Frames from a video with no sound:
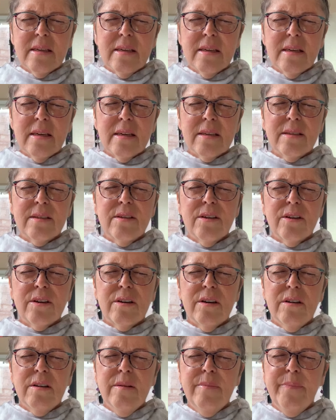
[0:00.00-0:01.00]
a
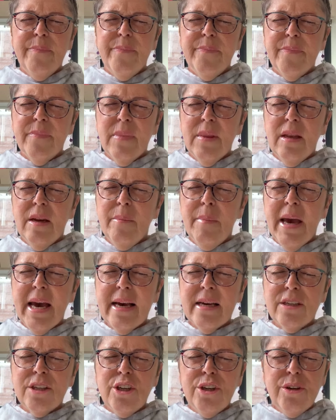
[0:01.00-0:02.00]
circle and
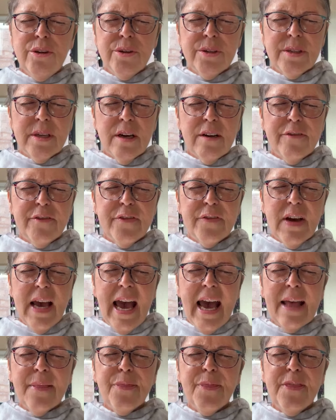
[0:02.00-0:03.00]
imagine yourself
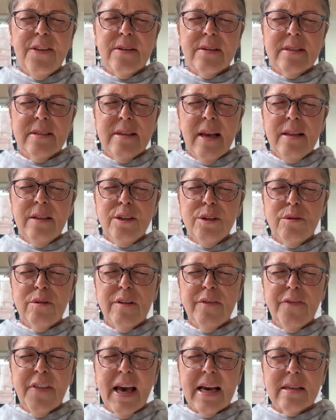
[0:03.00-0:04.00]
at the center
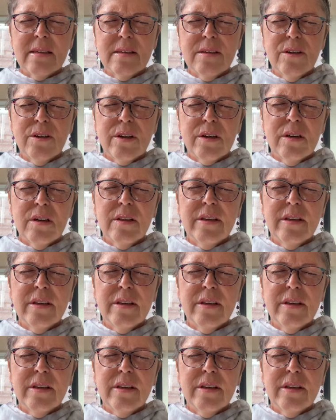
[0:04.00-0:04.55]
of that circle.